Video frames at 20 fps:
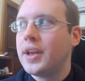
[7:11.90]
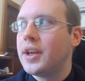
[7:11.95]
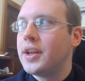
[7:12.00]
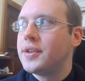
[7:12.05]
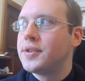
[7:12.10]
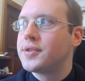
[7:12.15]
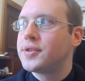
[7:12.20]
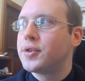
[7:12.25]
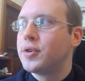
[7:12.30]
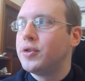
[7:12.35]

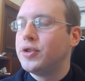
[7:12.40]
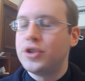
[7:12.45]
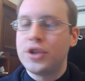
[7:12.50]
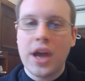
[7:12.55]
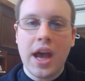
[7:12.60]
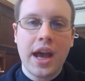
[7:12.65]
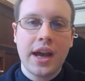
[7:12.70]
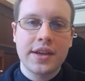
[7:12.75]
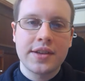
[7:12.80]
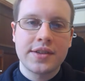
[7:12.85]
And so
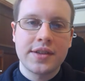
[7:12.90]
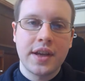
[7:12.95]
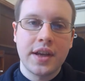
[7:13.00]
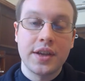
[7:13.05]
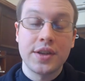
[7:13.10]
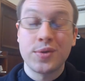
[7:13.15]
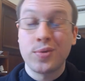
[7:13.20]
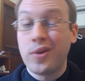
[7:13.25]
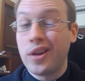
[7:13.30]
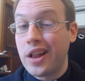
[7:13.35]
Jack
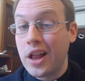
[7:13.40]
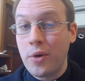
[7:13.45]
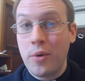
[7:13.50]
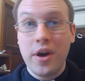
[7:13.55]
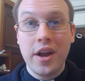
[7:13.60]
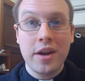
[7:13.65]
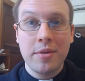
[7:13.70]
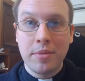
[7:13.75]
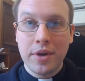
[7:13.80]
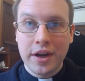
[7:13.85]
says, well, I
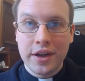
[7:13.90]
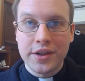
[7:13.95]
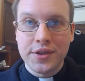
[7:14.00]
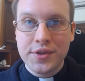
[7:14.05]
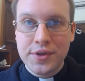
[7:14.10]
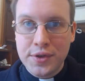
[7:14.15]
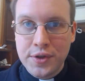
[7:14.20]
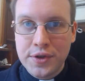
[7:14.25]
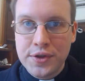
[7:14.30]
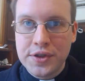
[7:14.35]
want to marry
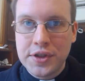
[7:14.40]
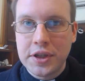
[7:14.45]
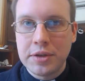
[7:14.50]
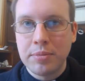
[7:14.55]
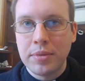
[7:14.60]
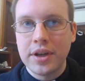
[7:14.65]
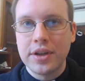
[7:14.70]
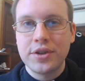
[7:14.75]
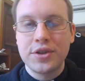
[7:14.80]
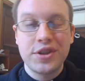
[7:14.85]
Susie,
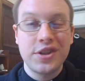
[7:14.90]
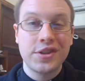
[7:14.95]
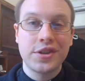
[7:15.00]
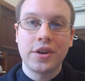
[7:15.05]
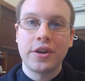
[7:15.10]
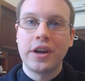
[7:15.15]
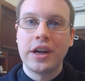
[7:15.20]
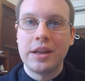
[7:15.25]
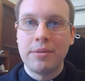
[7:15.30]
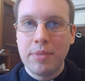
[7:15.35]
but she's
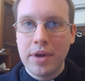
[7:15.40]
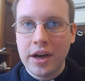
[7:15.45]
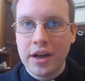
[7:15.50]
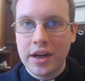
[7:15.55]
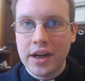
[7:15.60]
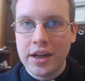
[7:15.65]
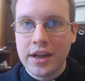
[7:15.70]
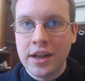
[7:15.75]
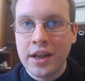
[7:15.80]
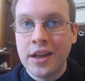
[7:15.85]
already
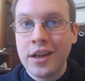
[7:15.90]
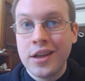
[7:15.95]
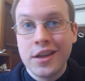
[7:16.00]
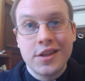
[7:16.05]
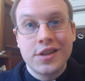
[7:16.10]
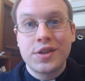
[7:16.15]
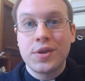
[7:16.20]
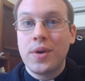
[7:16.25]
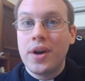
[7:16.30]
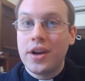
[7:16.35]
married,
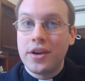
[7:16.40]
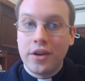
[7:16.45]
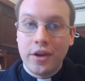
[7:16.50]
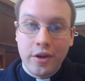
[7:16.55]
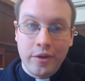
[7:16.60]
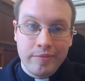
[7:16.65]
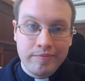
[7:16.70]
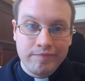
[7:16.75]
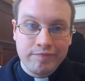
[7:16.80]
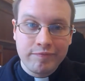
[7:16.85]
so I
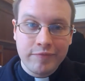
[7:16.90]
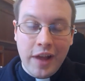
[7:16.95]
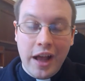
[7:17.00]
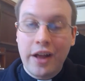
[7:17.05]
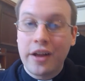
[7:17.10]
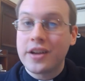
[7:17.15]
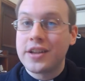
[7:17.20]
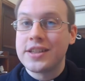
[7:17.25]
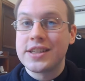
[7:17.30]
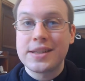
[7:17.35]
know,
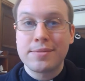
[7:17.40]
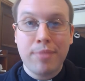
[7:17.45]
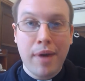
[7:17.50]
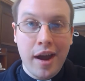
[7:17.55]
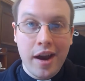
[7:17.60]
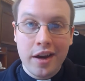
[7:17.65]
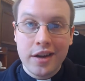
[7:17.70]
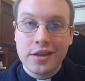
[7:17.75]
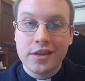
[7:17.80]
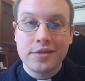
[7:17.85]
I'll
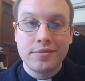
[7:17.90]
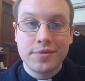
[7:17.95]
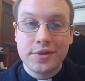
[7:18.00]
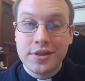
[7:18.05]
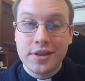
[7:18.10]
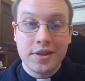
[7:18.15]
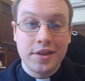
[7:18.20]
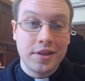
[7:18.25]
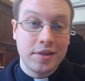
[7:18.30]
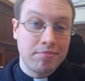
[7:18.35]
conspire
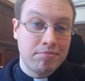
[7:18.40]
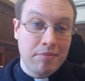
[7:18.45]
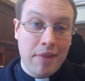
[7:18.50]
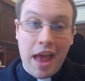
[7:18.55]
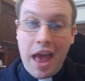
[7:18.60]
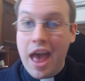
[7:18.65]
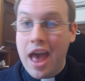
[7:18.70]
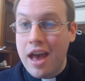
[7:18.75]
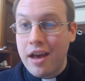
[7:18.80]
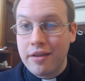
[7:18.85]
to
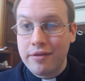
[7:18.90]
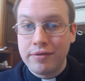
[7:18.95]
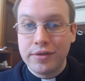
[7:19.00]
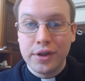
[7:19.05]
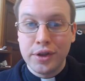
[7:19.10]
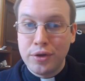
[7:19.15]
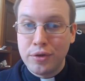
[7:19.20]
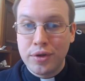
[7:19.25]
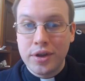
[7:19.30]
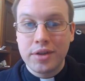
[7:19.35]
have
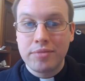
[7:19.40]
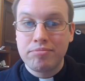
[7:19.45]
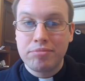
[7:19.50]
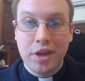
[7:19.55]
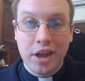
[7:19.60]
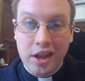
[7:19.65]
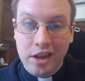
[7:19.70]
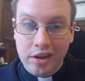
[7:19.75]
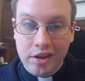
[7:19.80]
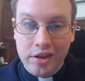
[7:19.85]
Luke
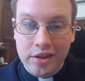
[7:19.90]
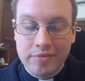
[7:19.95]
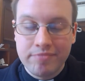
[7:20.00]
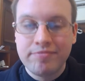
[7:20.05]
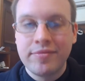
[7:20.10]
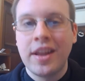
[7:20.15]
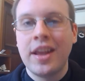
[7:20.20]
killed.